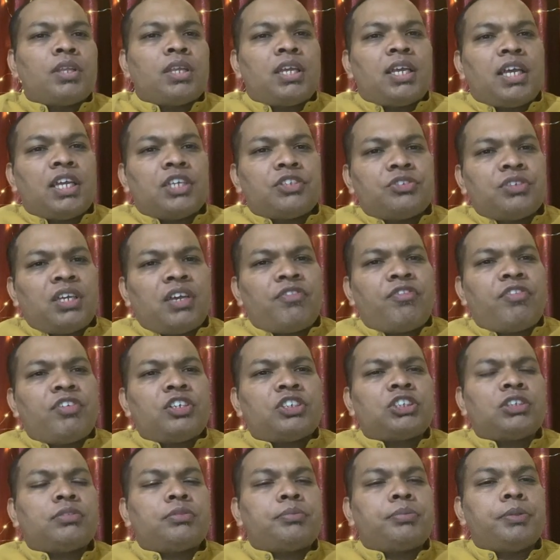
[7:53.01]
As we have
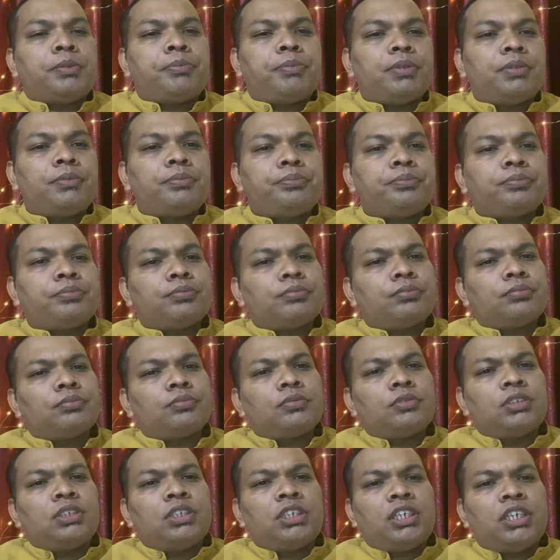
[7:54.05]
fellowship people,
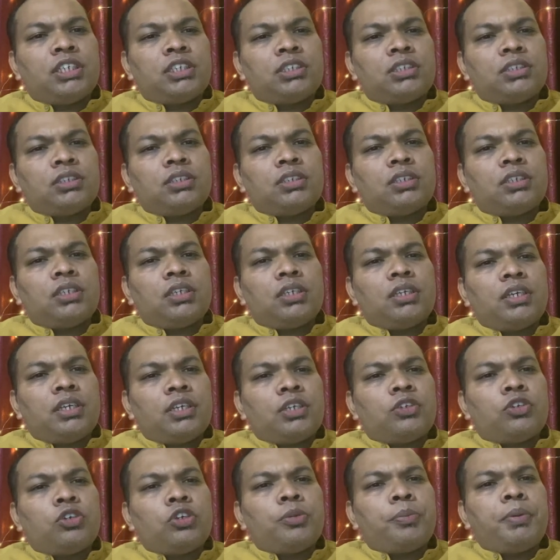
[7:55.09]
it it
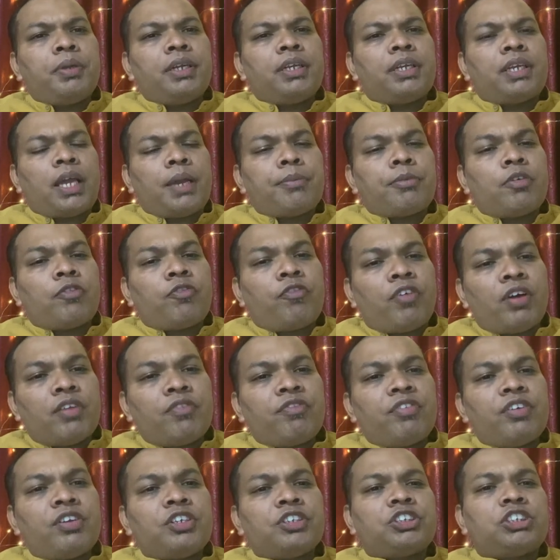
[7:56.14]
could be a time of fun
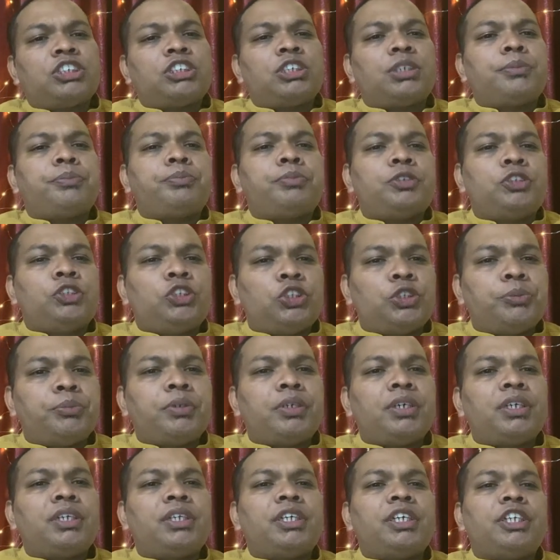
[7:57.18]
fellowship,
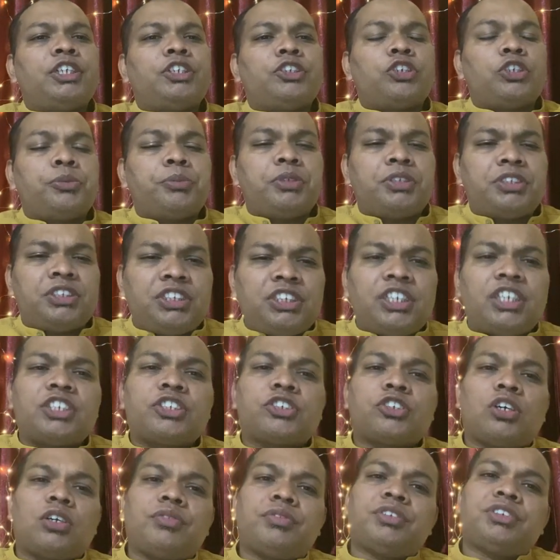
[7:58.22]
humor, it could be serious
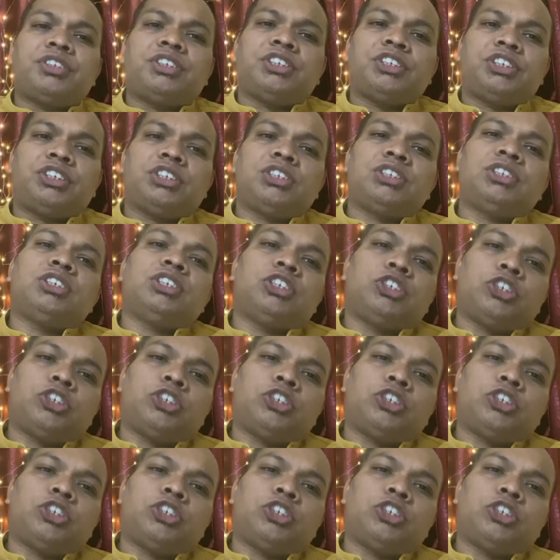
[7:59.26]
conversations, it